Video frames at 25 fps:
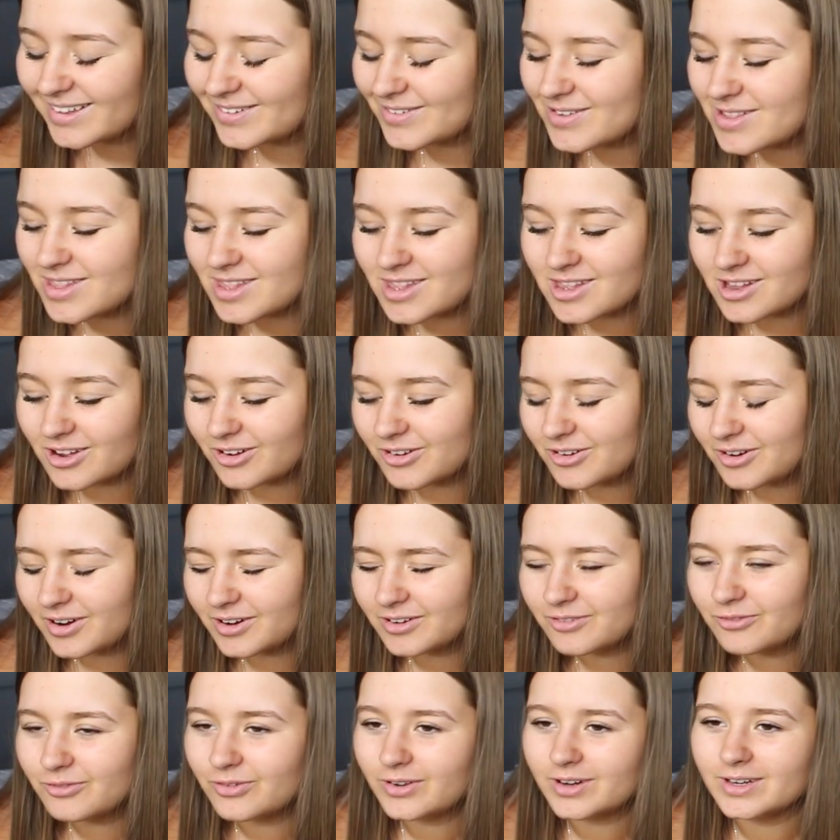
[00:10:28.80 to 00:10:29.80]
It's so
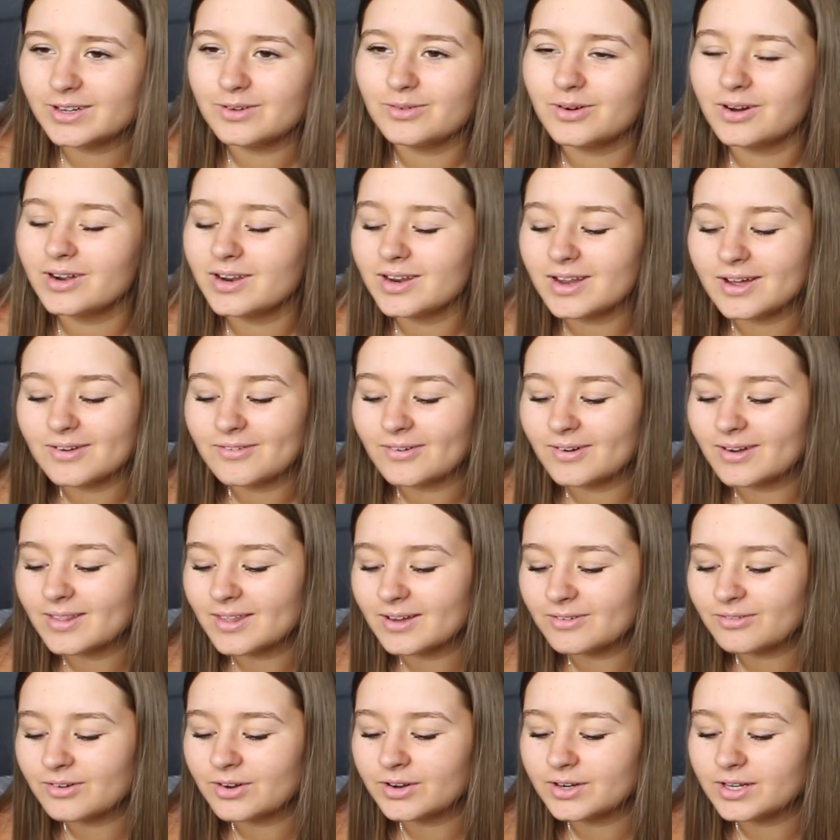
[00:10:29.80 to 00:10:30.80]
unfunny. Why do I find
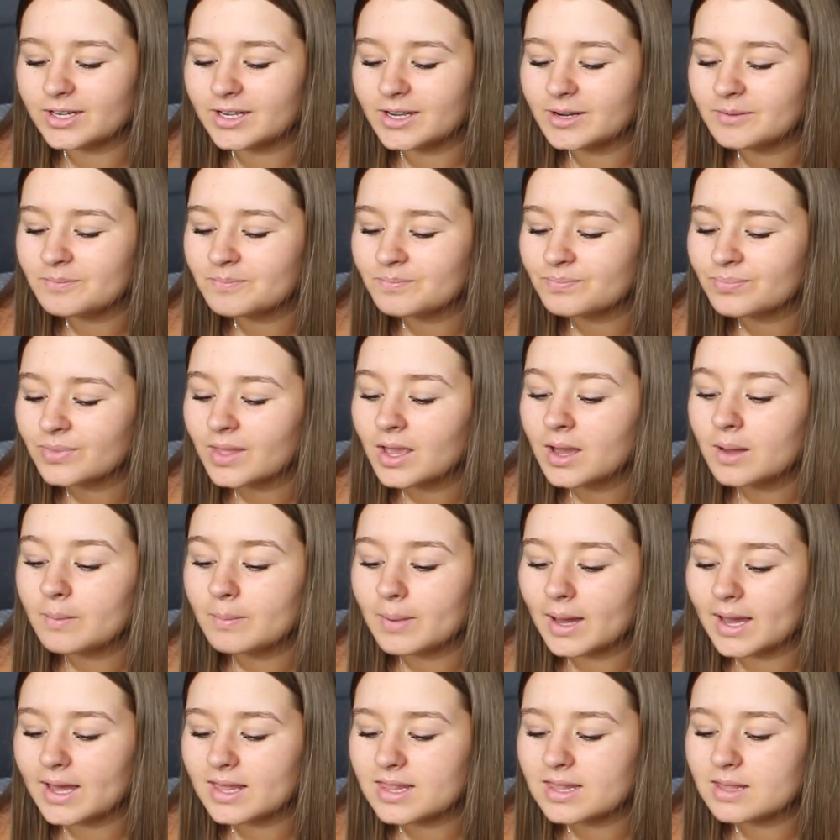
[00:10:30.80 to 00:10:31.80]
that funny?
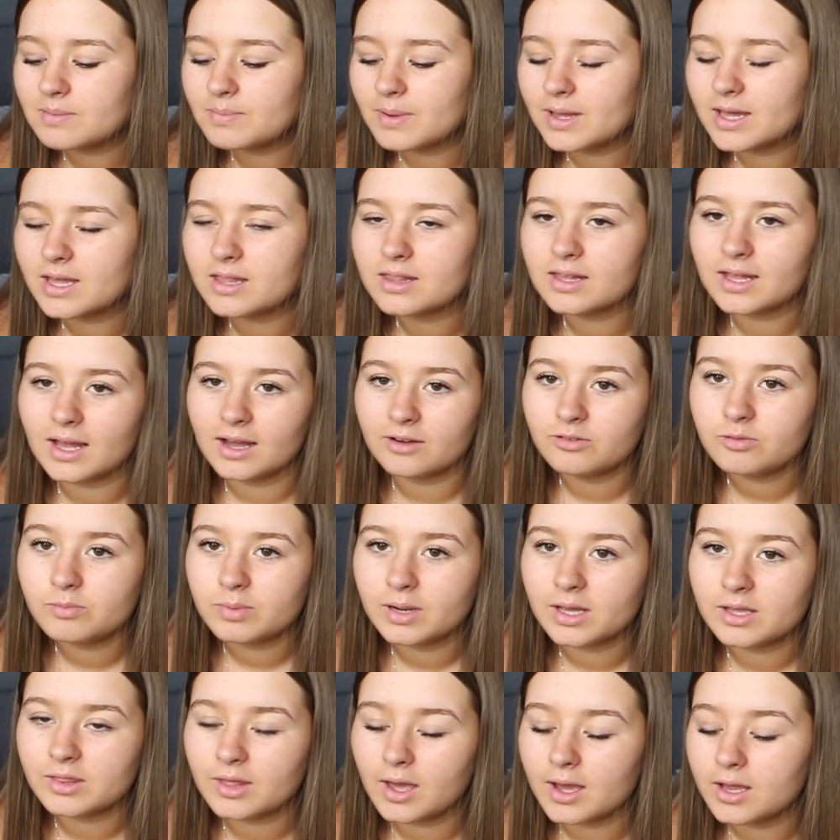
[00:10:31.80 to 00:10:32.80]
Pacey Bits, I haven't
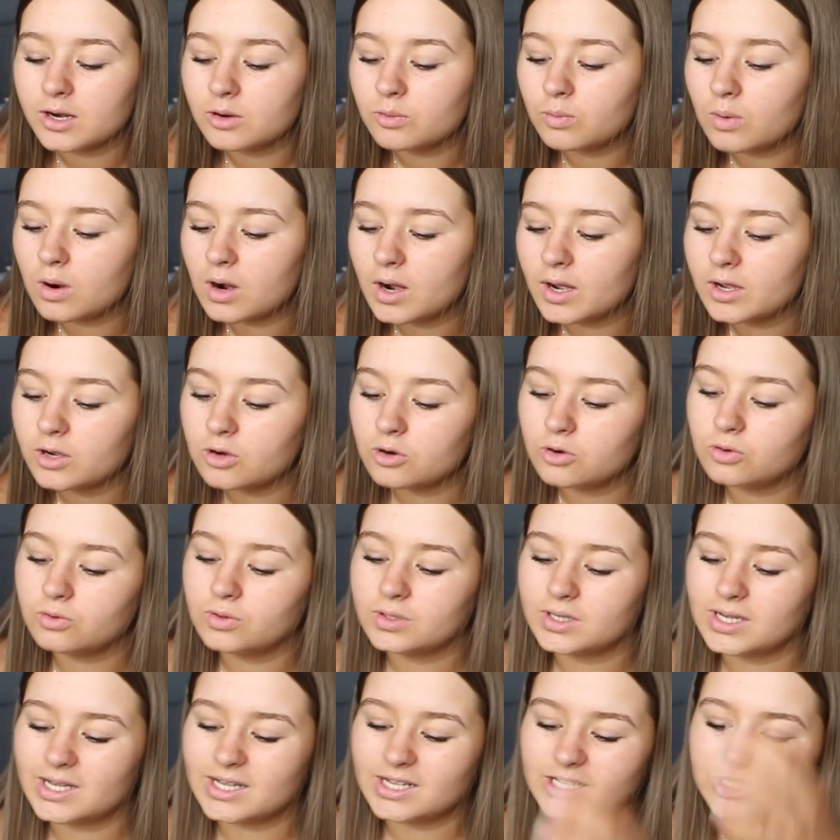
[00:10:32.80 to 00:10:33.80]
played that in a
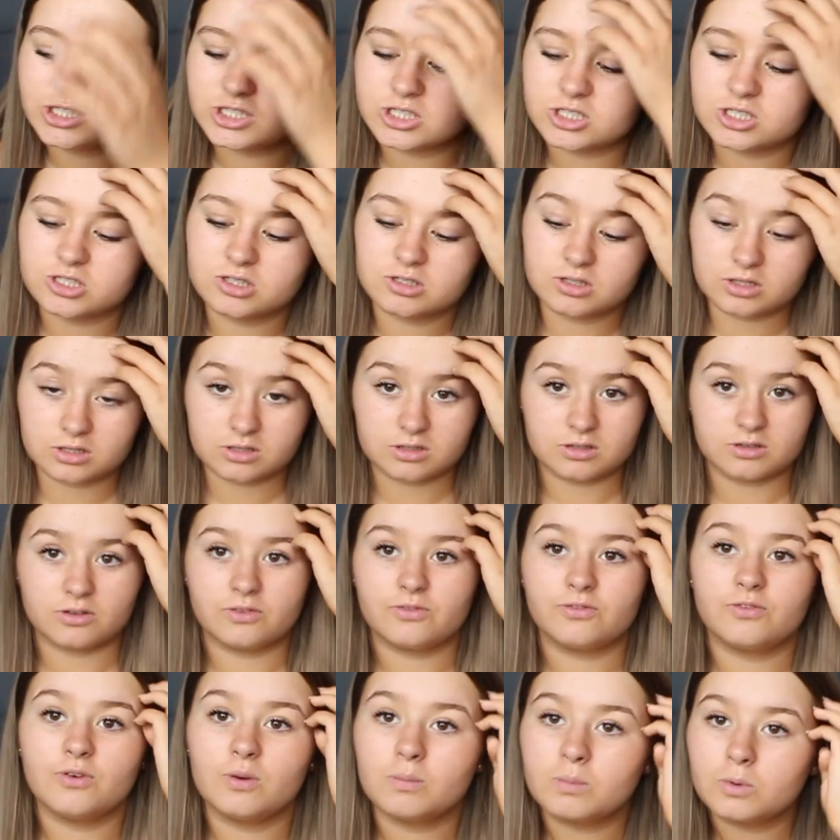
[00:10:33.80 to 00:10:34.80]
while. It's just a
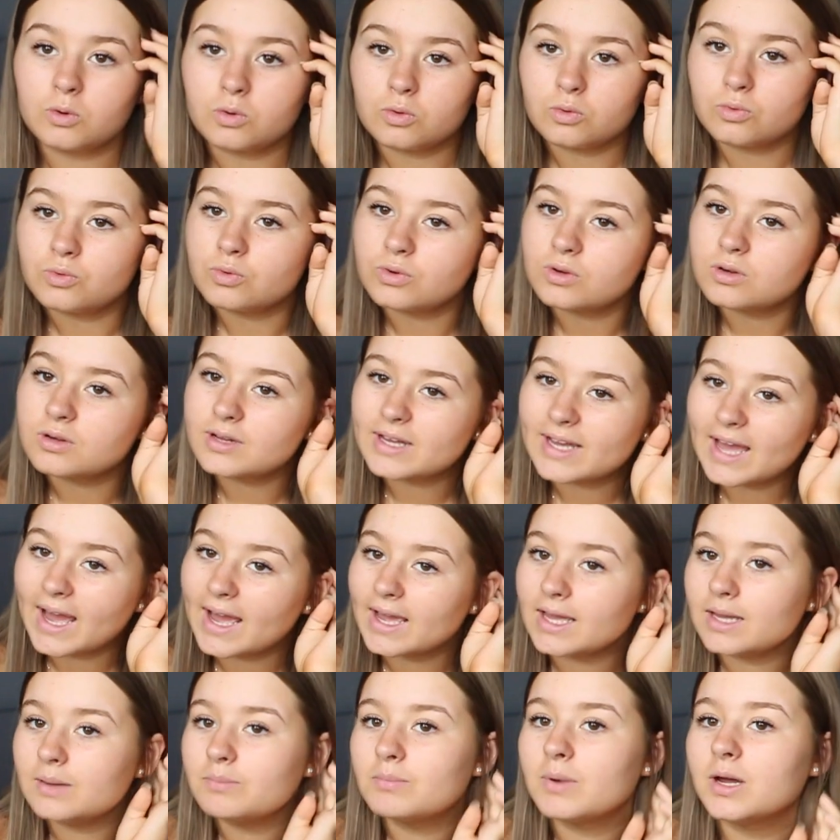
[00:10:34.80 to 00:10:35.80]
football
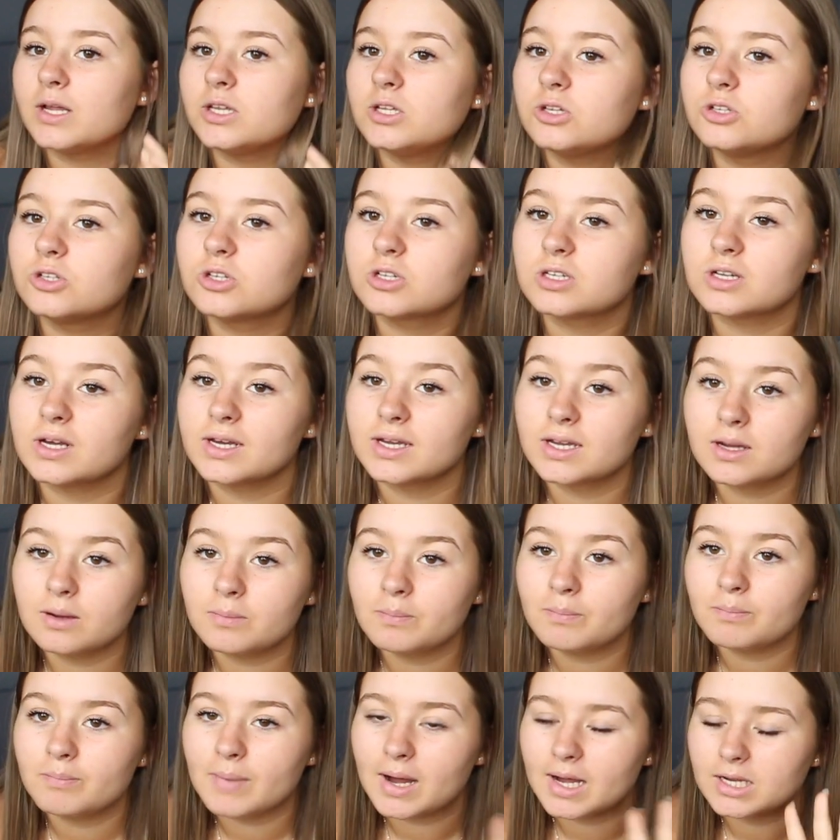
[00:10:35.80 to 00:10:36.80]
game and you just like
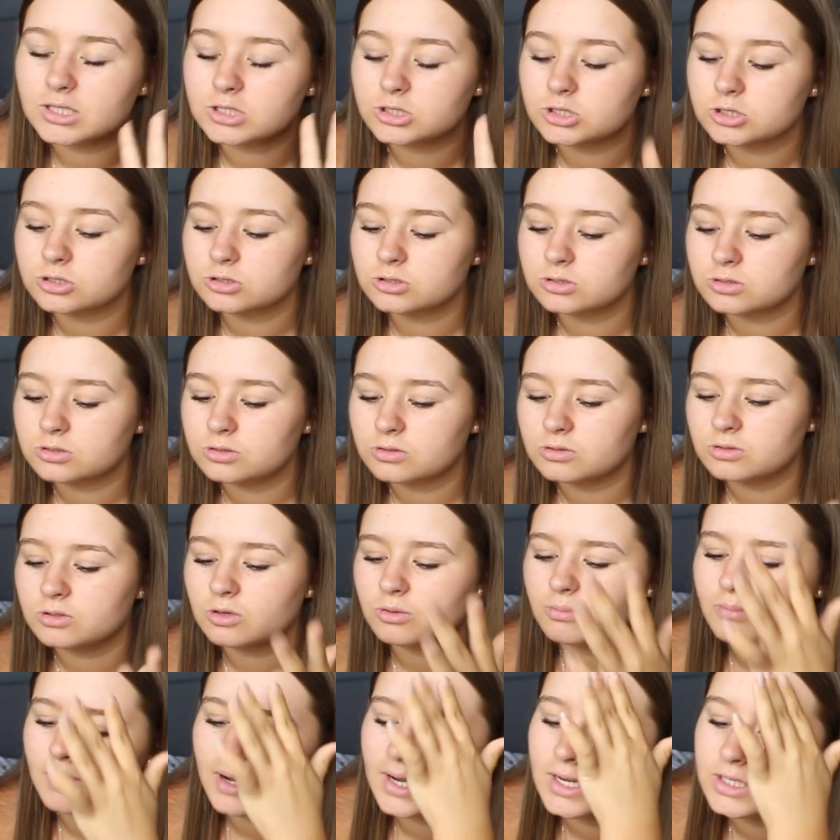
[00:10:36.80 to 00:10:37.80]

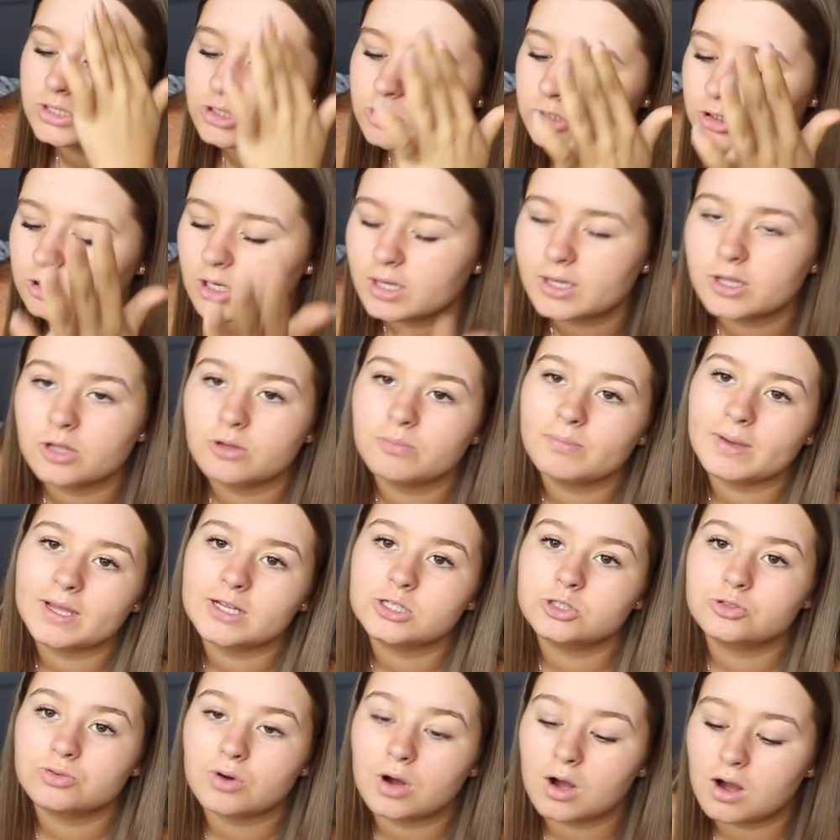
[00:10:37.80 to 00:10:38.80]
like you
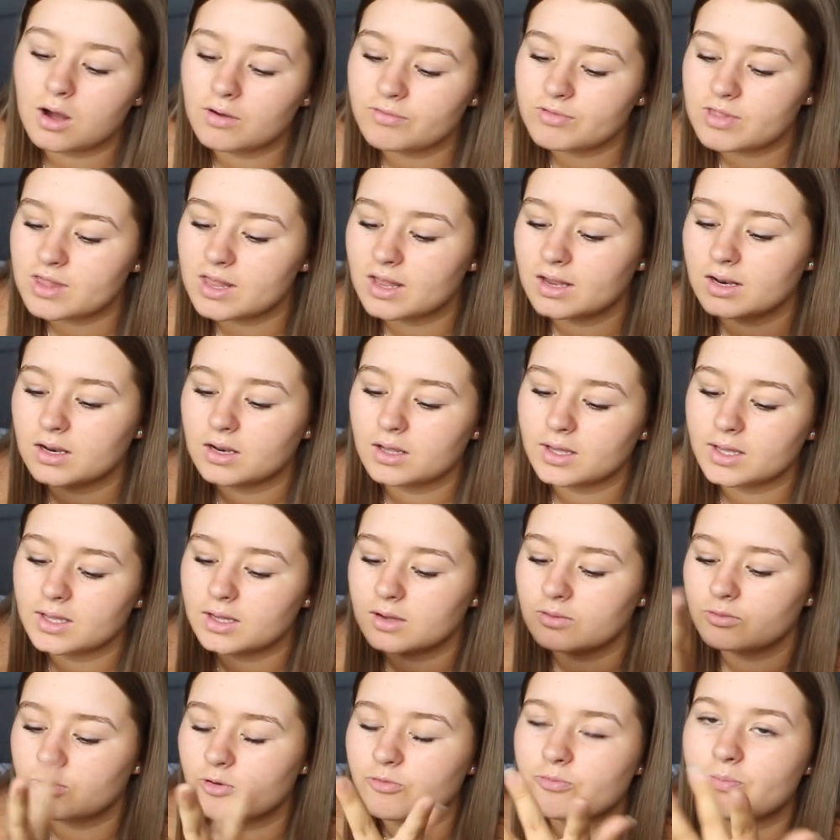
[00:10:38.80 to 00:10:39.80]
make drafts and
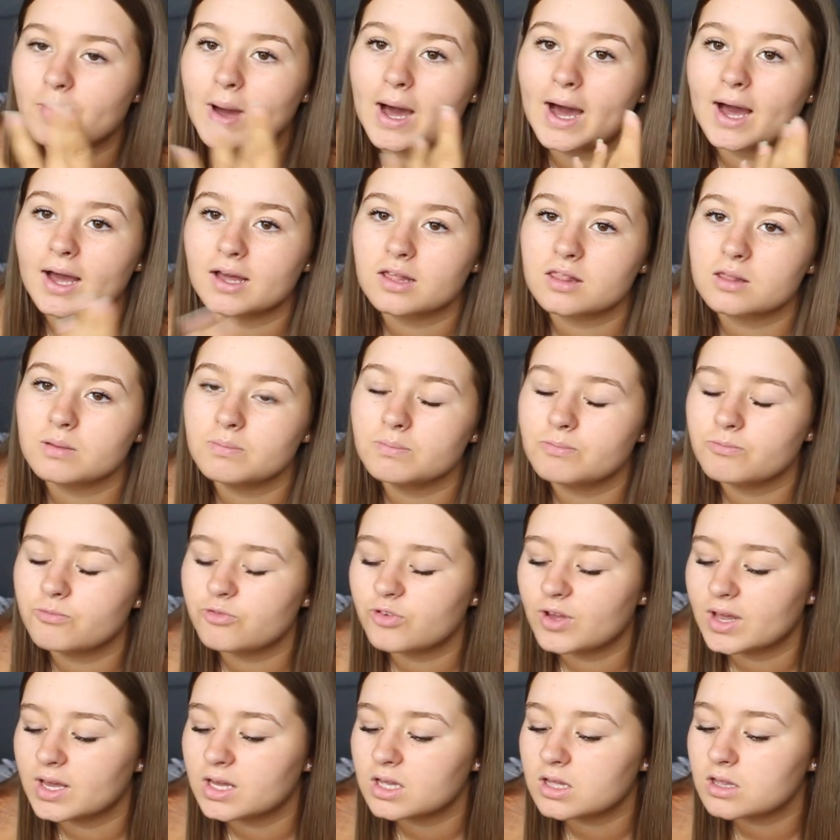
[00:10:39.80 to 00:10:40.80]
like with packs and
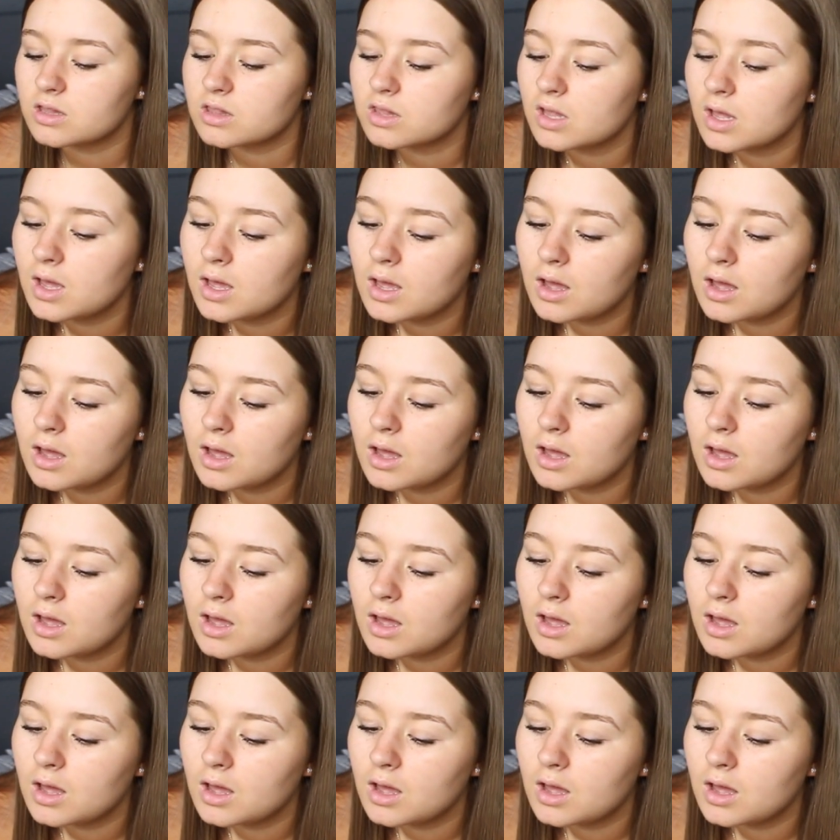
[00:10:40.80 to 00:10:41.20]
things.